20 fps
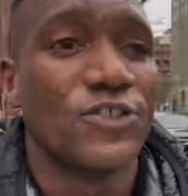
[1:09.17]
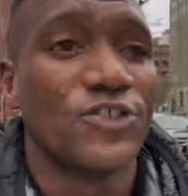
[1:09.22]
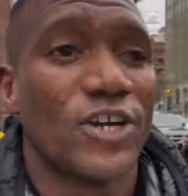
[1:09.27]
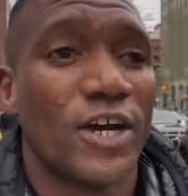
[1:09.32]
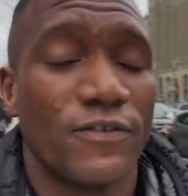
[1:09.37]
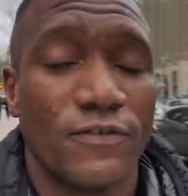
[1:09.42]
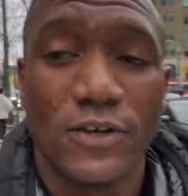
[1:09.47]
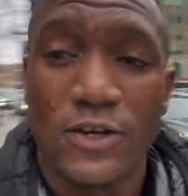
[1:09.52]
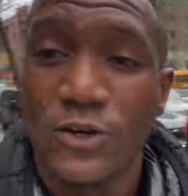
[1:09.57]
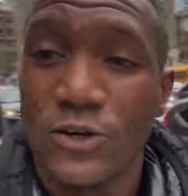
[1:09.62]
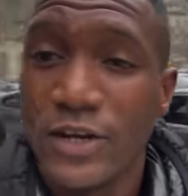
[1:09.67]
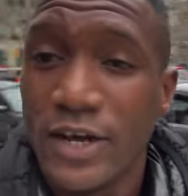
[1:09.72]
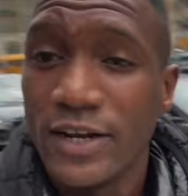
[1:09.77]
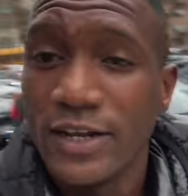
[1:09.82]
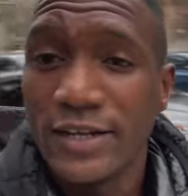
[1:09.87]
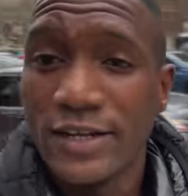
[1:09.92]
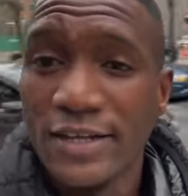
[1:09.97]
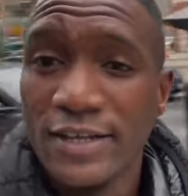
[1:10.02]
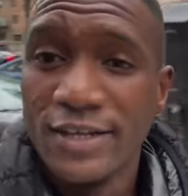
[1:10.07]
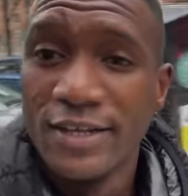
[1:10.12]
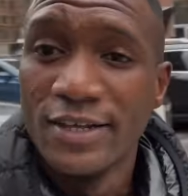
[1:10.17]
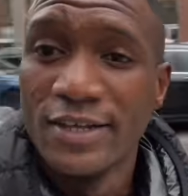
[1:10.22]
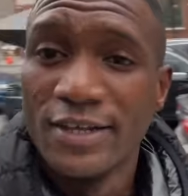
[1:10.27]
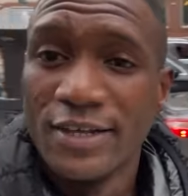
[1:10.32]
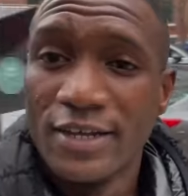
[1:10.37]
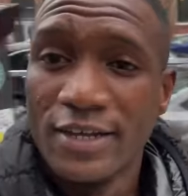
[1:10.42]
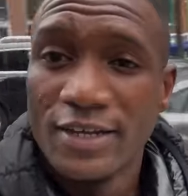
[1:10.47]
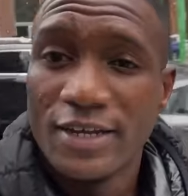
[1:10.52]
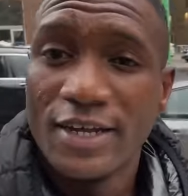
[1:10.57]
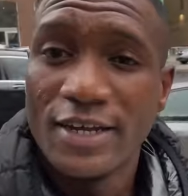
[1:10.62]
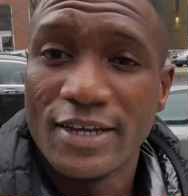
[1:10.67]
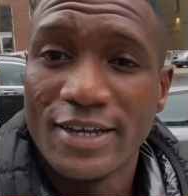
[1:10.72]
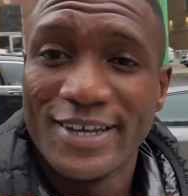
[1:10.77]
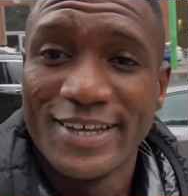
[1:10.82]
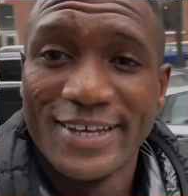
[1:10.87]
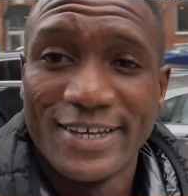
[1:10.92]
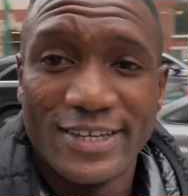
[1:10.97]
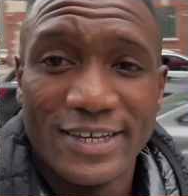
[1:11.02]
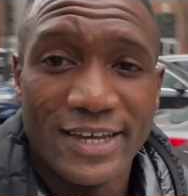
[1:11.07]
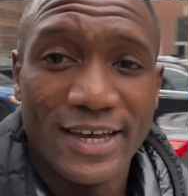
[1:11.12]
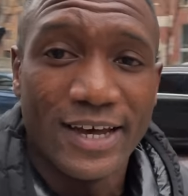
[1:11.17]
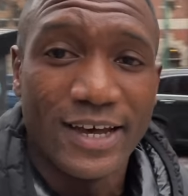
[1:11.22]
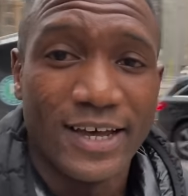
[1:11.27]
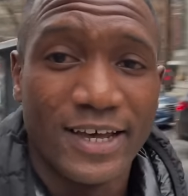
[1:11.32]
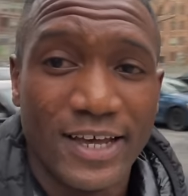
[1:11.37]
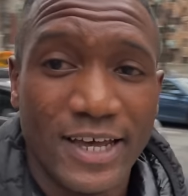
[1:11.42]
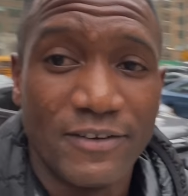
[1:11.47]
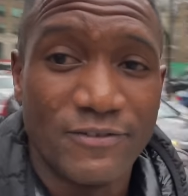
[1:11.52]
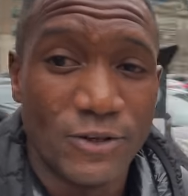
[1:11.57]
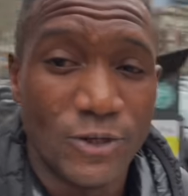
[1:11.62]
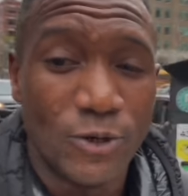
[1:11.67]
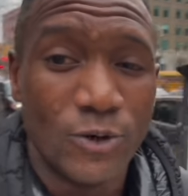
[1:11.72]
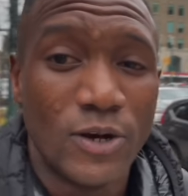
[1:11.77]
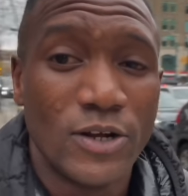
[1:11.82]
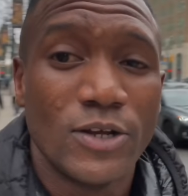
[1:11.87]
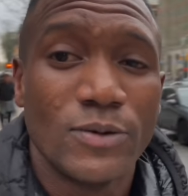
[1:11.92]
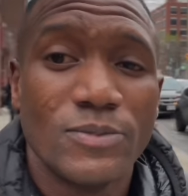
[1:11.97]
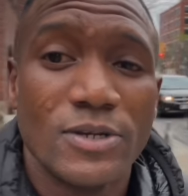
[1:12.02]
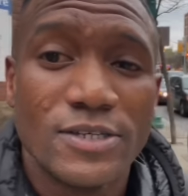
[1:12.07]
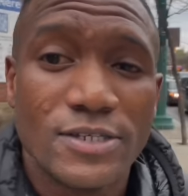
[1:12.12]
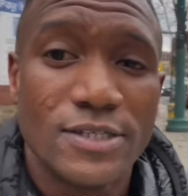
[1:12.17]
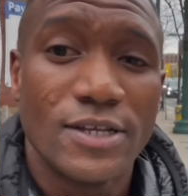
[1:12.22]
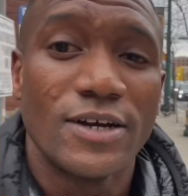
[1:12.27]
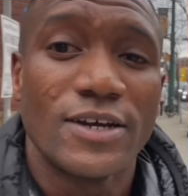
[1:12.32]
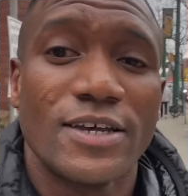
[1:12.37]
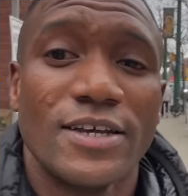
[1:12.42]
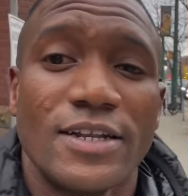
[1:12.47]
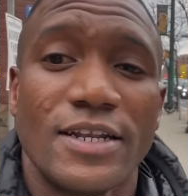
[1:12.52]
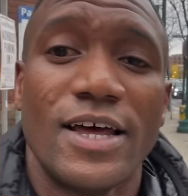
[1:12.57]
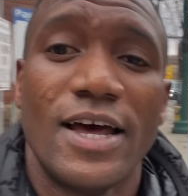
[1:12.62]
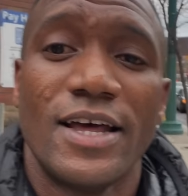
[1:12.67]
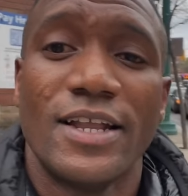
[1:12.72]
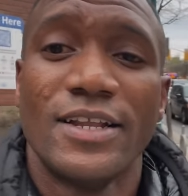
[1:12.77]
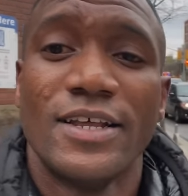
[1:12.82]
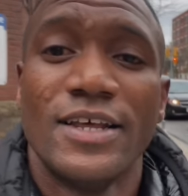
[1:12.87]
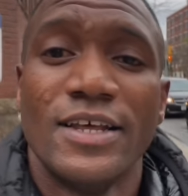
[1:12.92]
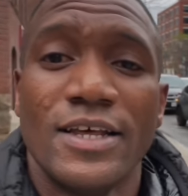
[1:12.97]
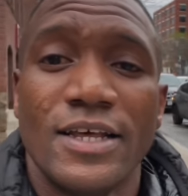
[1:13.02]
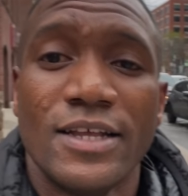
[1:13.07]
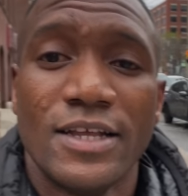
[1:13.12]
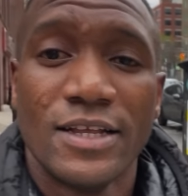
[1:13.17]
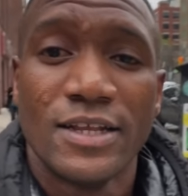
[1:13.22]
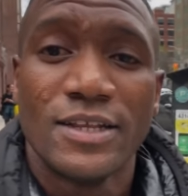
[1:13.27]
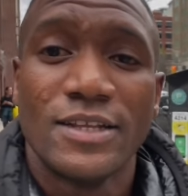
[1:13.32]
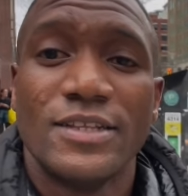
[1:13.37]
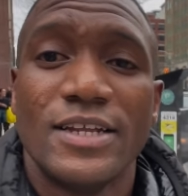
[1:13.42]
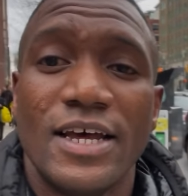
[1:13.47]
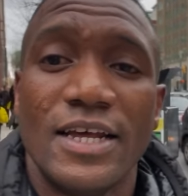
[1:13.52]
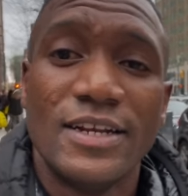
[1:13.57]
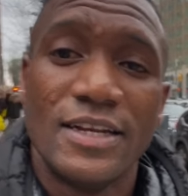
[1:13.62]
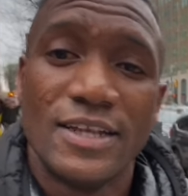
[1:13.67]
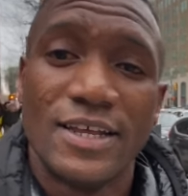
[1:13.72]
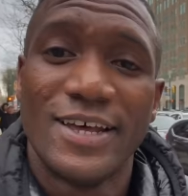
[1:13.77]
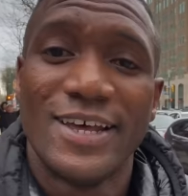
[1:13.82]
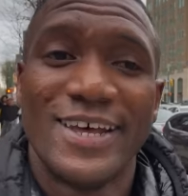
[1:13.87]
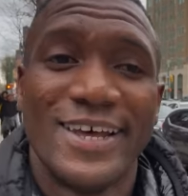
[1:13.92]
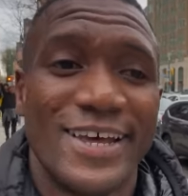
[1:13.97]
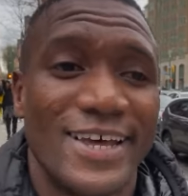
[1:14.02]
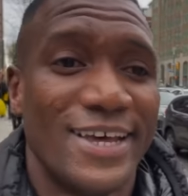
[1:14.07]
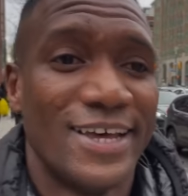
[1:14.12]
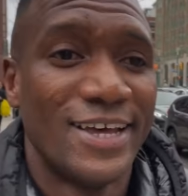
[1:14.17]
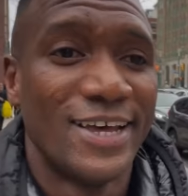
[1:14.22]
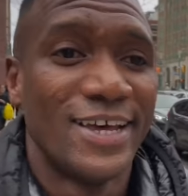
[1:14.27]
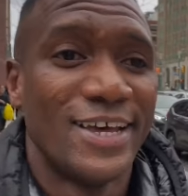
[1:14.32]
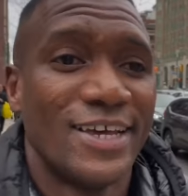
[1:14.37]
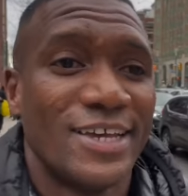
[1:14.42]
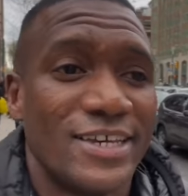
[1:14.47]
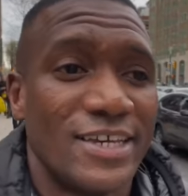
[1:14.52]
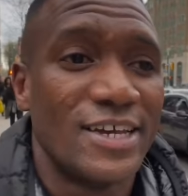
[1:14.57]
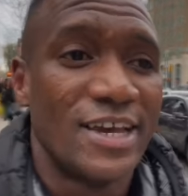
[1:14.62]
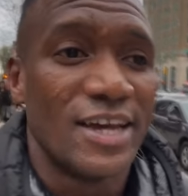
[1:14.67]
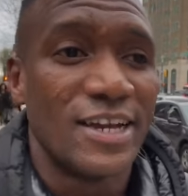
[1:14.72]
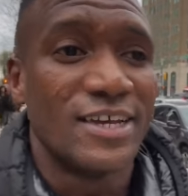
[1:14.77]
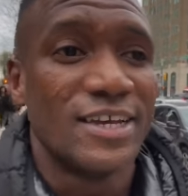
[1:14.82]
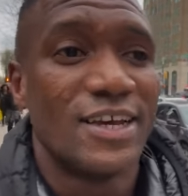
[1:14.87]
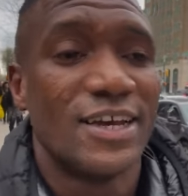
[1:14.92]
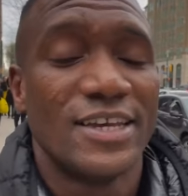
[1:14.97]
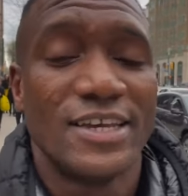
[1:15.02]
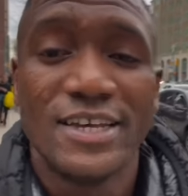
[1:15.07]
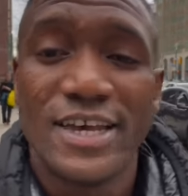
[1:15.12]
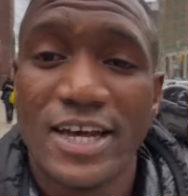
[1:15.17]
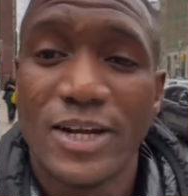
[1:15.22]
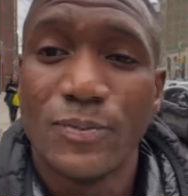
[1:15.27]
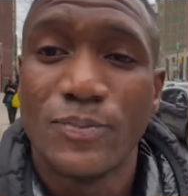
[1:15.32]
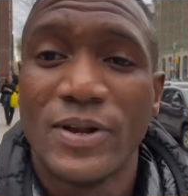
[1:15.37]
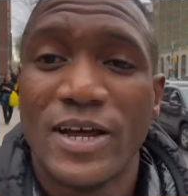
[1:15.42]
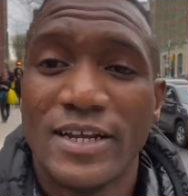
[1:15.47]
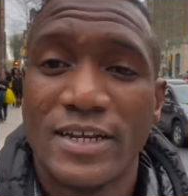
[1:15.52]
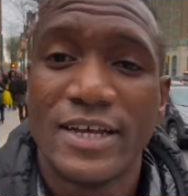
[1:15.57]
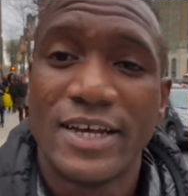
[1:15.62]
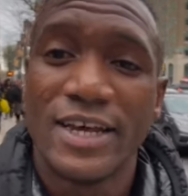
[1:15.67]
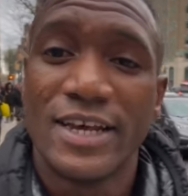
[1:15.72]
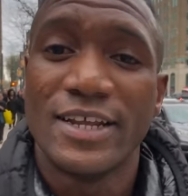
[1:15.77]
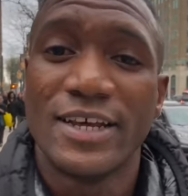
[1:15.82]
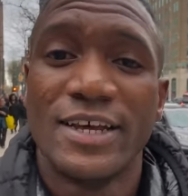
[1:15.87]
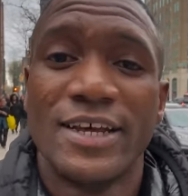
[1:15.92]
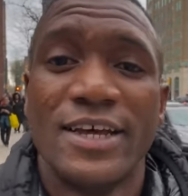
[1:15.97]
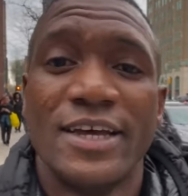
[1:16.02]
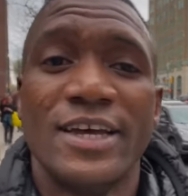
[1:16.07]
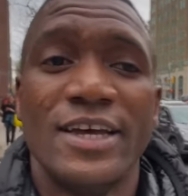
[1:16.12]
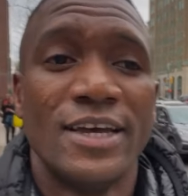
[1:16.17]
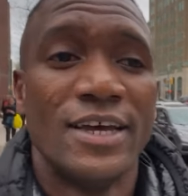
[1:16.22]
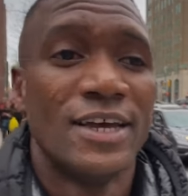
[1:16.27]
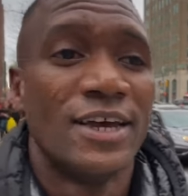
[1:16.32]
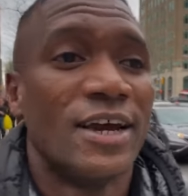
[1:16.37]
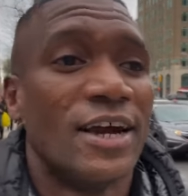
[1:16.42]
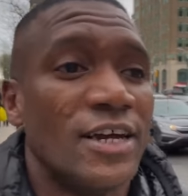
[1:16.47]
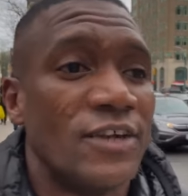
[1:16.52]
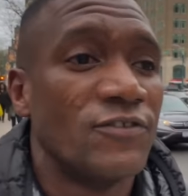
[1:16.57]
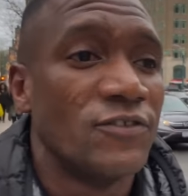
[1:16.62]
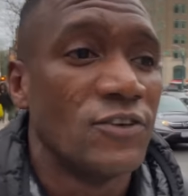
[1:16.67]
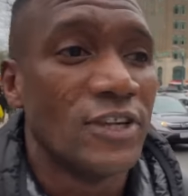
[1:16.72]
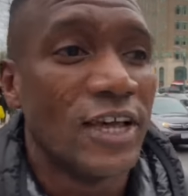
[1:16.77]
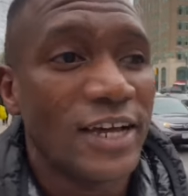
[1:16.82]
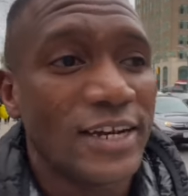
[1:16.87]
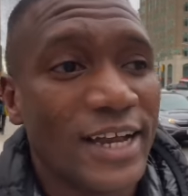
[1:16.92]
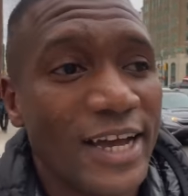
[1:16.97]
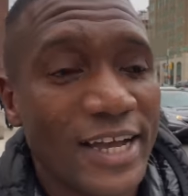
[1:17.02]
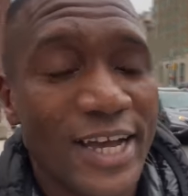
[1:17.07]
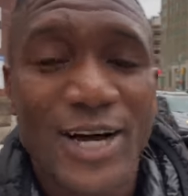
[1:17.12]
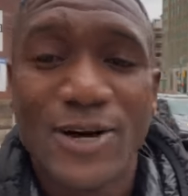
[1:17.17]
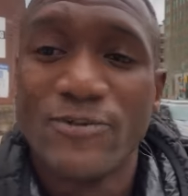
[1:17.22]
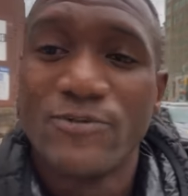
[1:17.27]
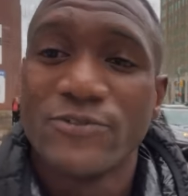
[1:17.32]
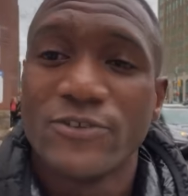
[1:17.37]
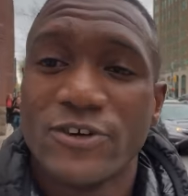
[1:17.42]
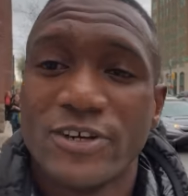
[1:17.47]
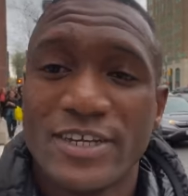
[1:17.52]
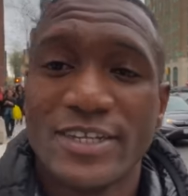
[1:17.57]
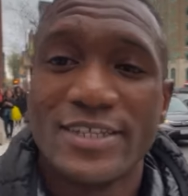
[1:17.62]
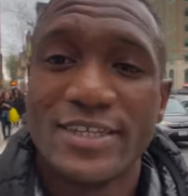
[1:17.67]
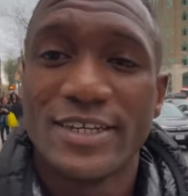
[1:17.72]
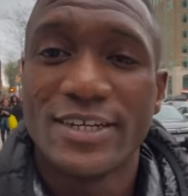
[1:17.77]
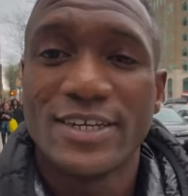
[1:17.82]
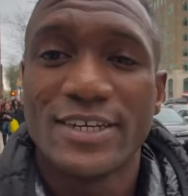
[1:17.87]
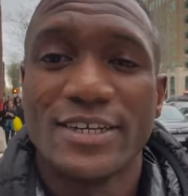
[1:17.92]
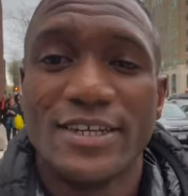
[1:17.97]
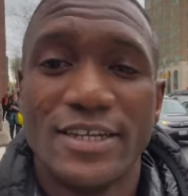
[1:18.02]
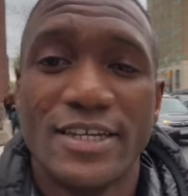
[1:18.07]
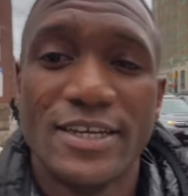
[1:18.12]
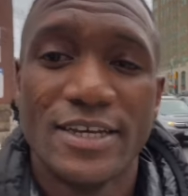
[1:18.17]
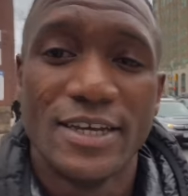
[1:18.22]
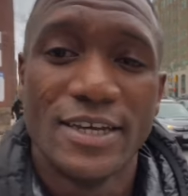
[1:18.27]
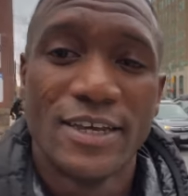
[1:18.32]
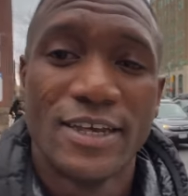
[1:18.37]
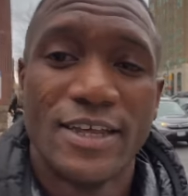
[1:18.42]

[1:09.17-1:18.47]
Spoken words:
Traffic, look at it. Like, yeah, if you don't wanna be stuck in that, then you gotta plan ahead. Or if you like that comfort of taking the